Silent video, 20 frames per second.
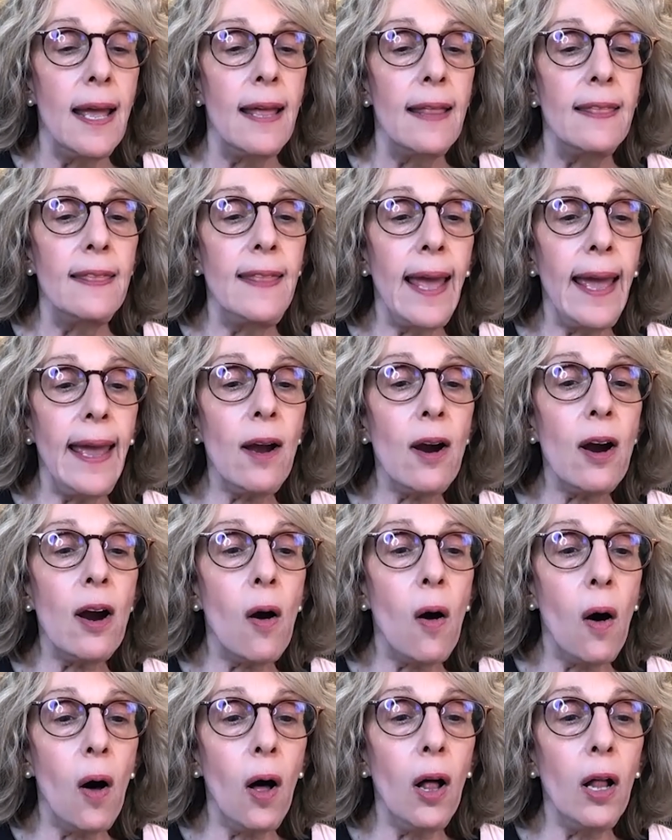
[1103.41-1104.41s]
They are
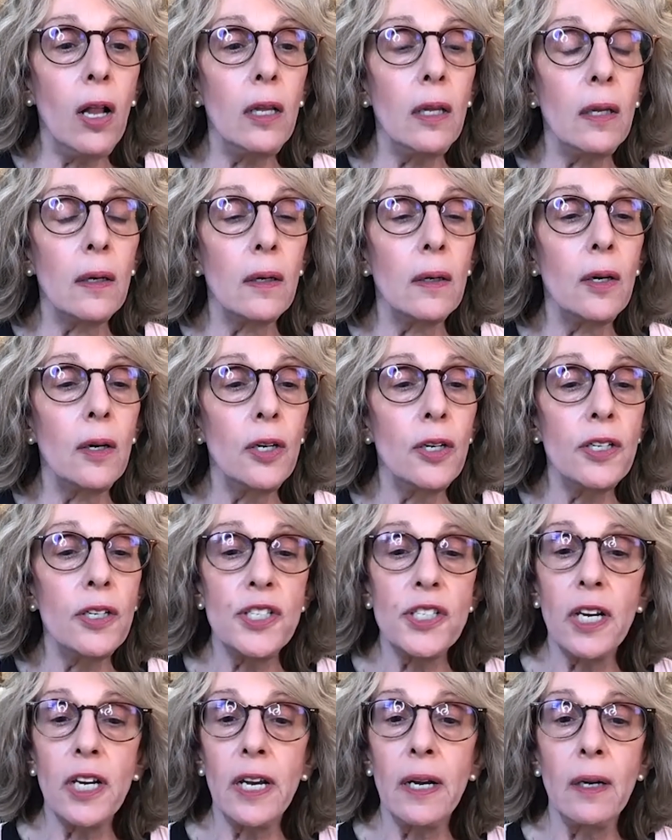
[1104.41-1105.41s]
all
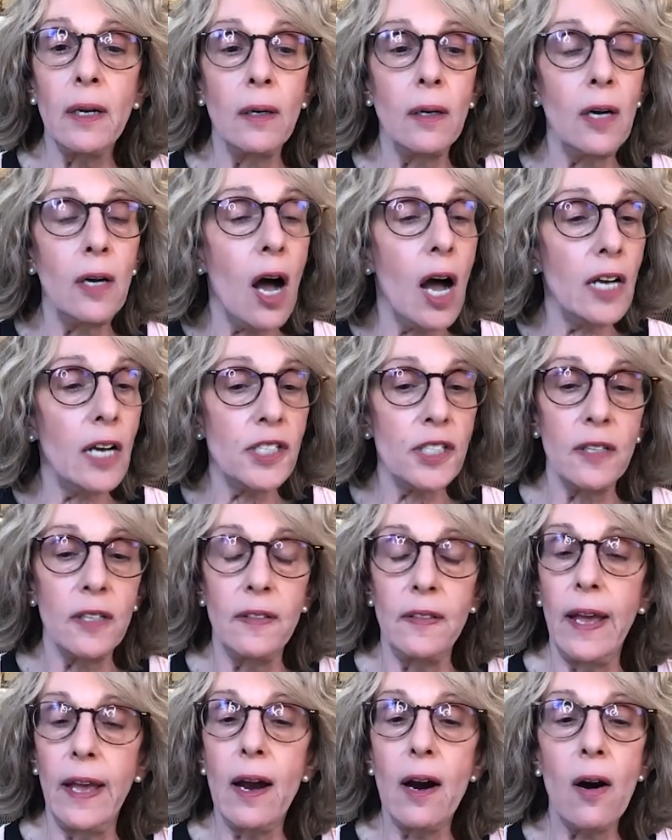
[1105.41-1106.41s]
urging caution.
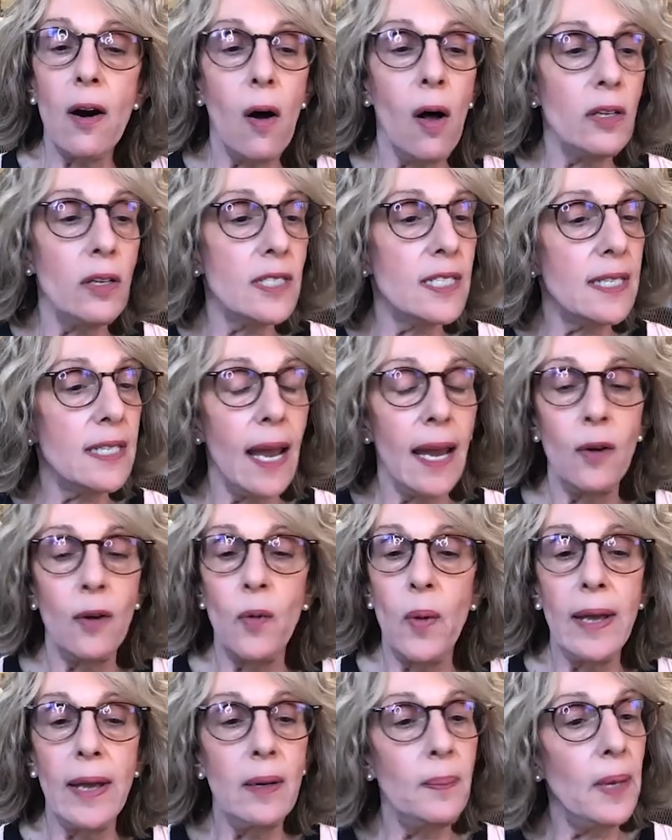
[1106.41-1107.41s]
They are all saying,
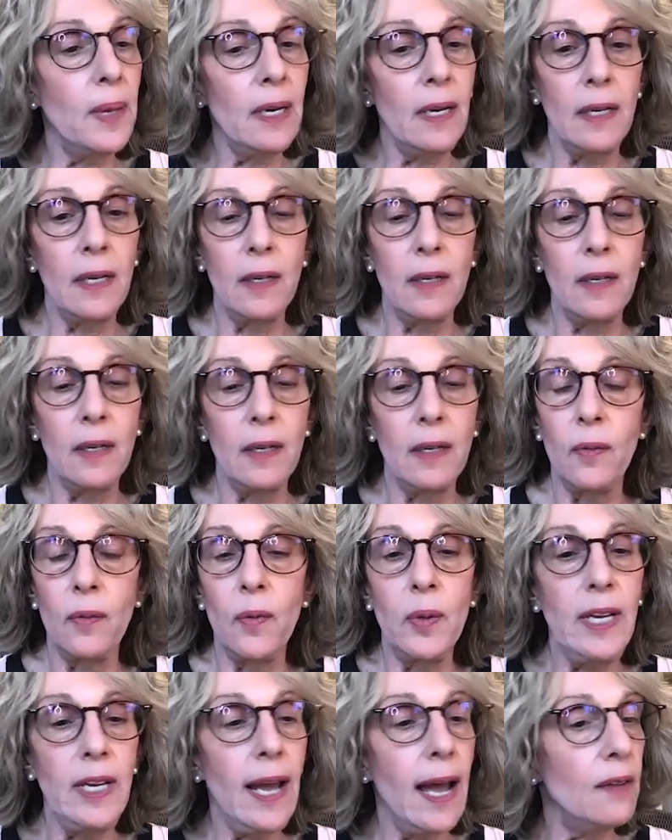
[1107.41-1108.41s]
wait a minute,
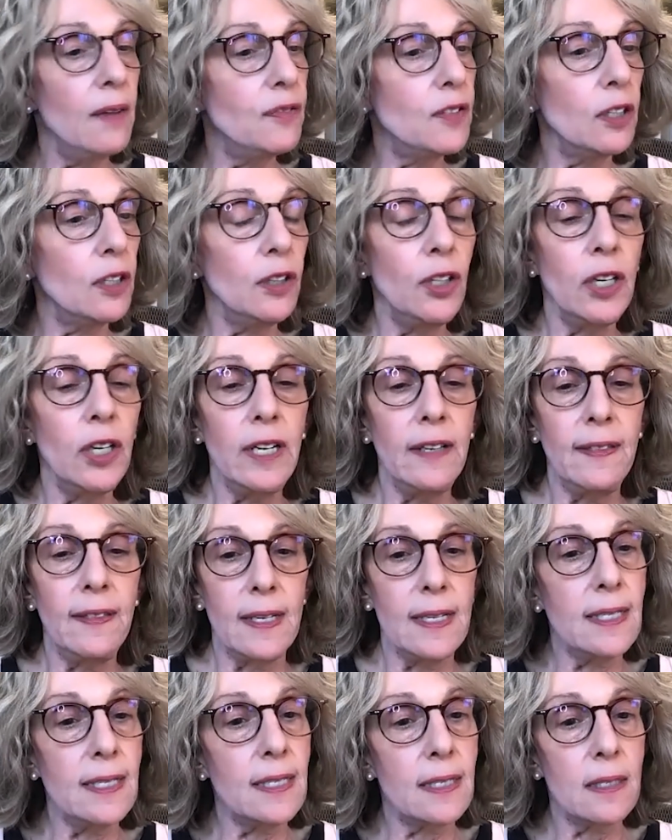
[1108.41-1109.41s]
we have to look at
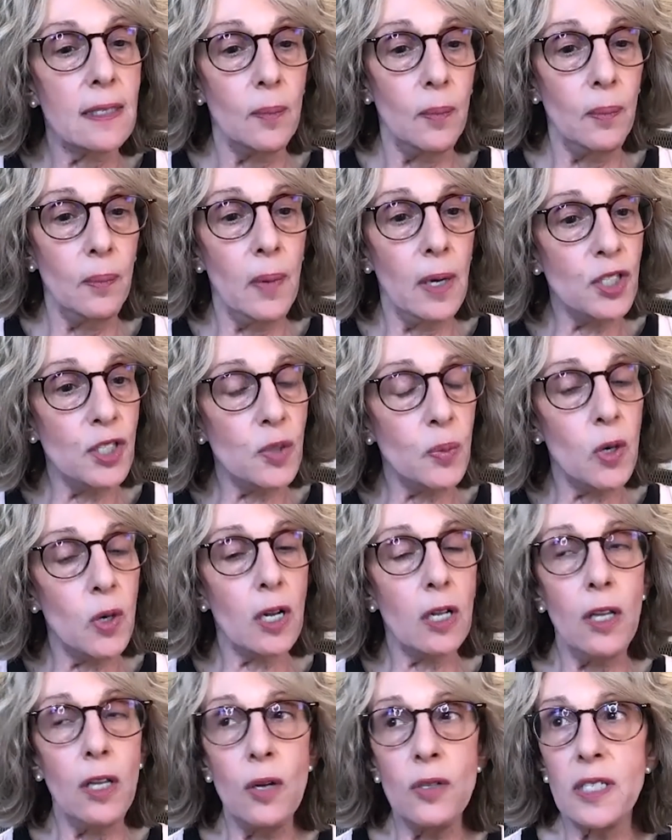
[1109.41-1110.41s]
this much more
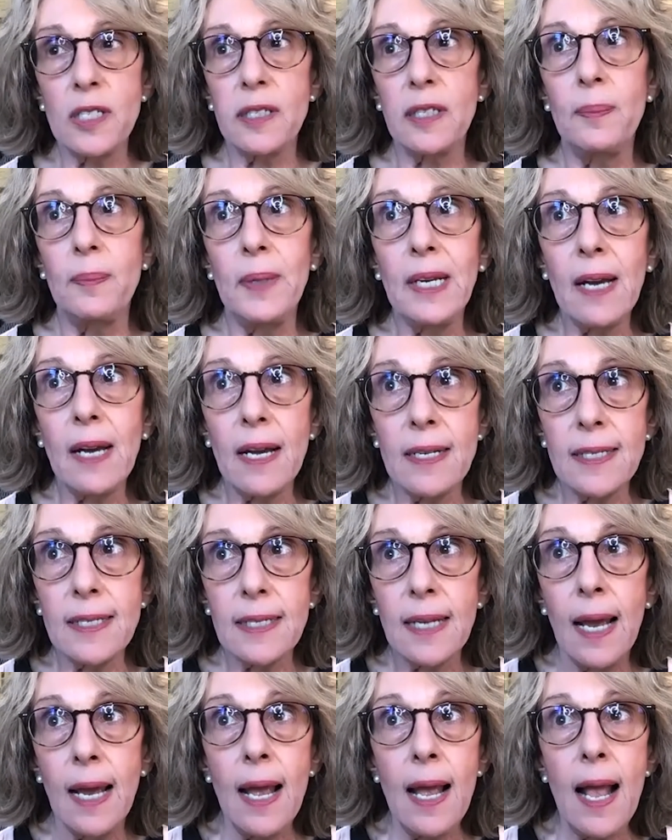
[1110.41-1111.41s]
closely,
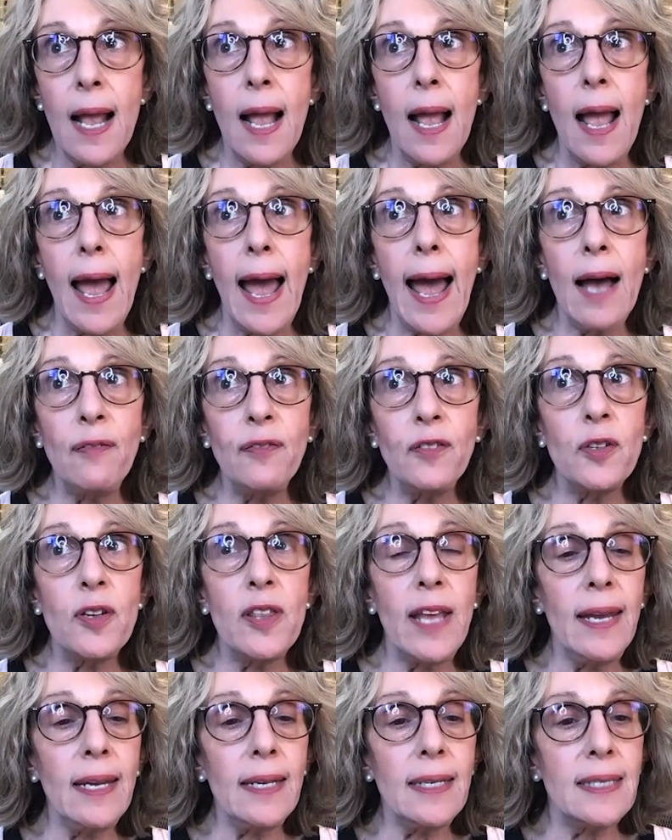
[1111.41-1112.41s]
because after
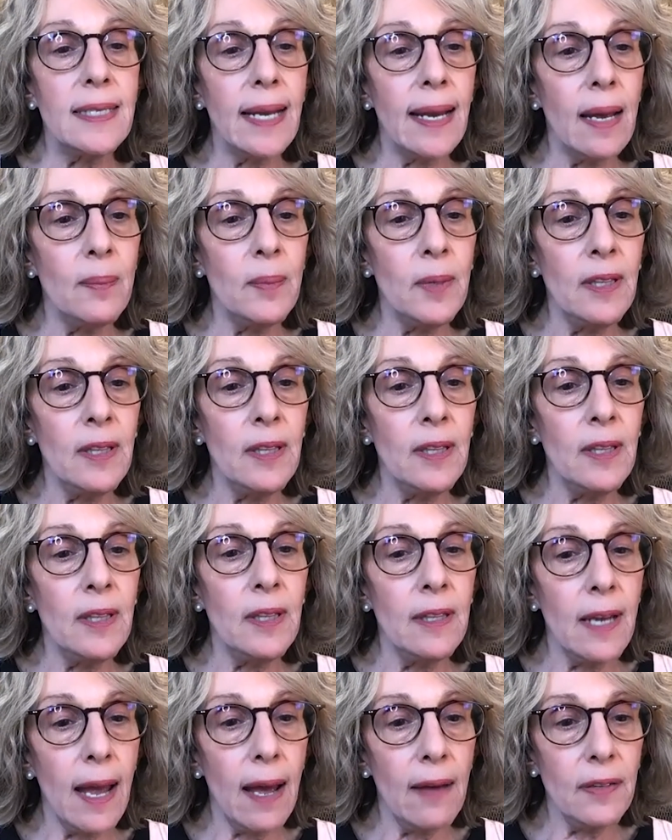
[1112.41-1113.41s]
they examined
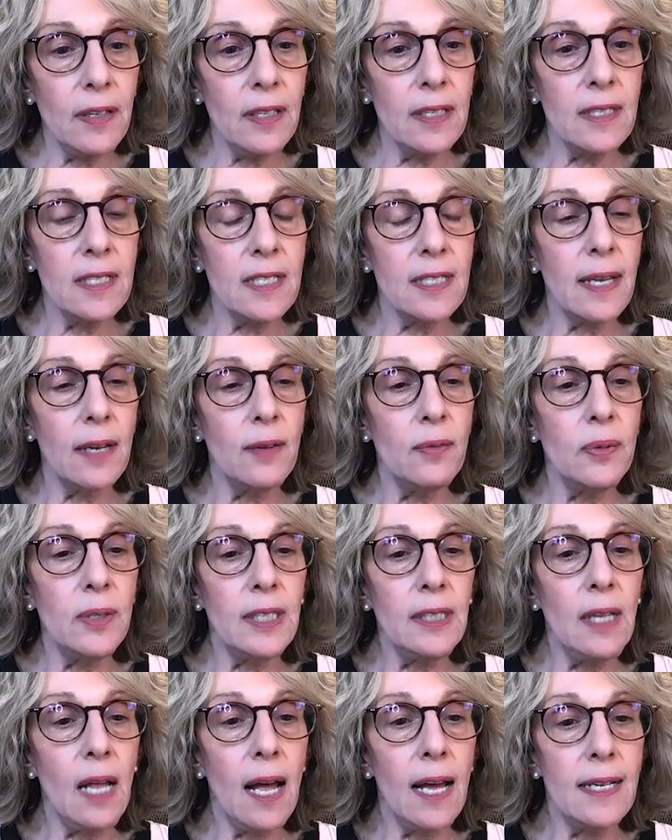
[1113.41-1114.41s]
the evidence, they
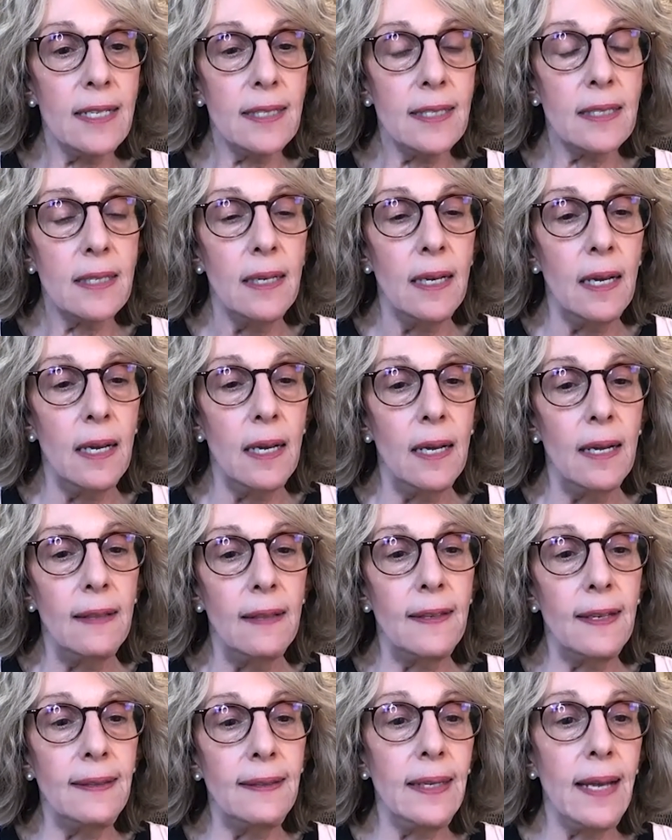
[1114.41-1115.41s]
realized
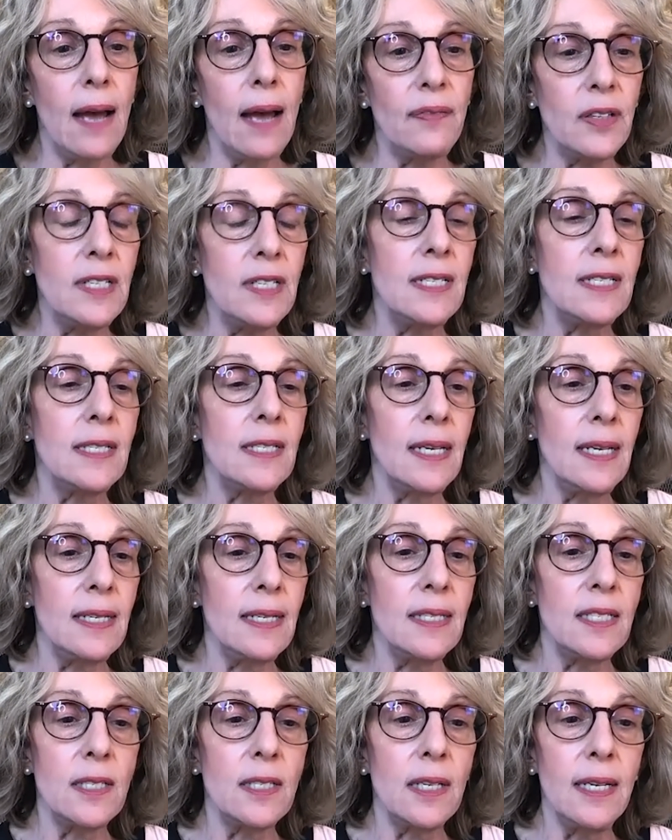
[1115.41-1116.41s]
that the evidence
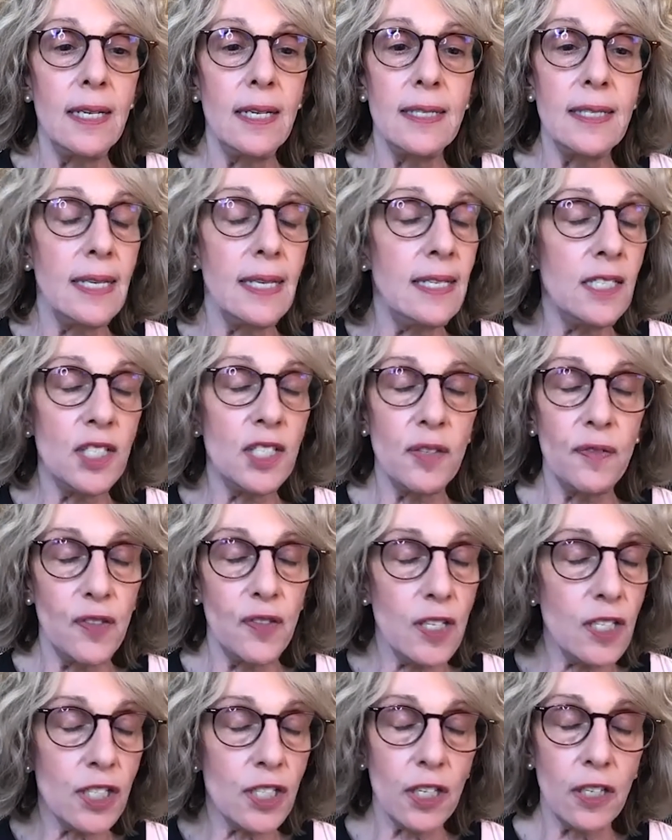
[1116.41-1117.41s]
is
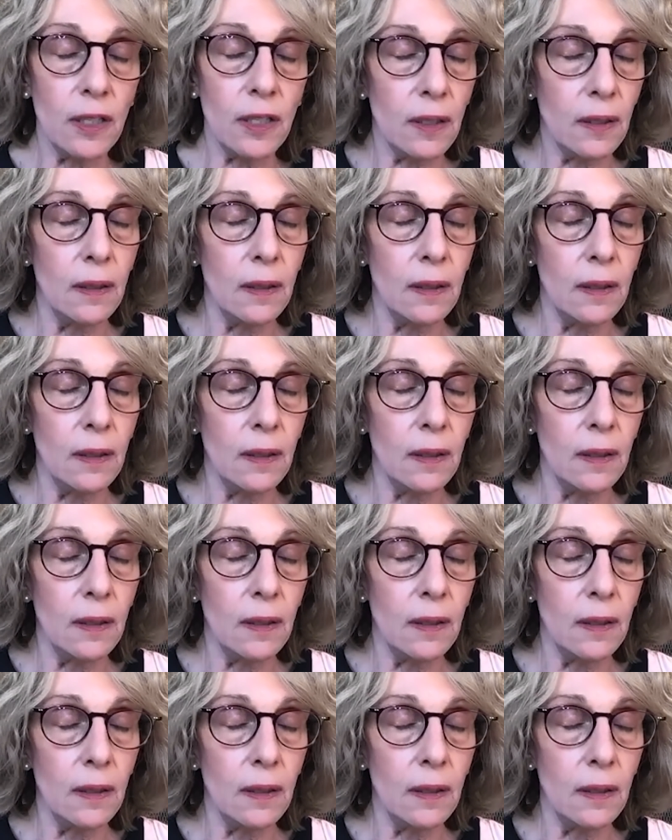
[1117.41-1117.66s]
insufficient